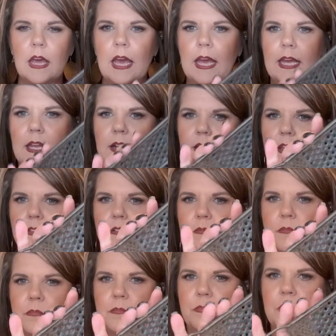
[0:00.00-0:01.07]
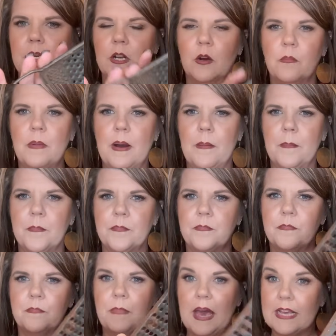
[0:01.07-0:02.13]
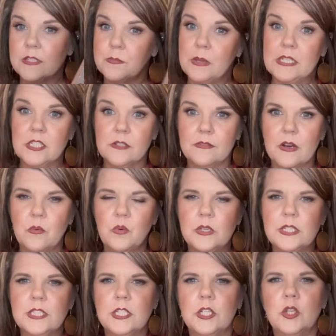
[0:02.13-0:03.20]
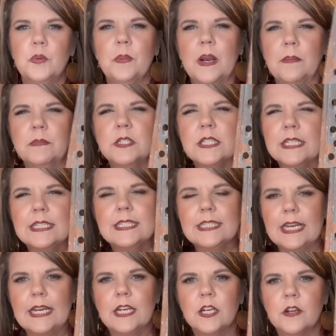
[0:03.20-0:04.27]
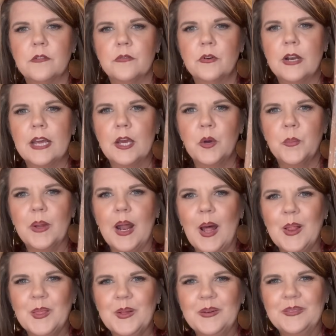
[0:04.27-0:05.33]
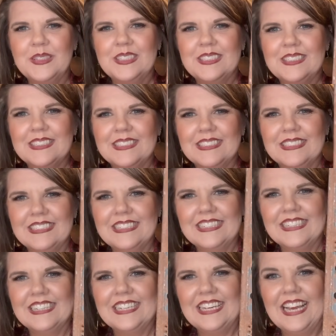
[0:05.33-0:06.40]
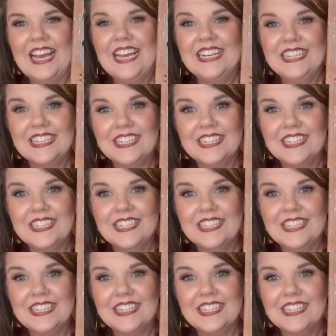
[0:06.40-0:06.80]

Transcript: and even put it on my backsplash if I wanted to. But I'm just going to stand it up for now, but I love it. And it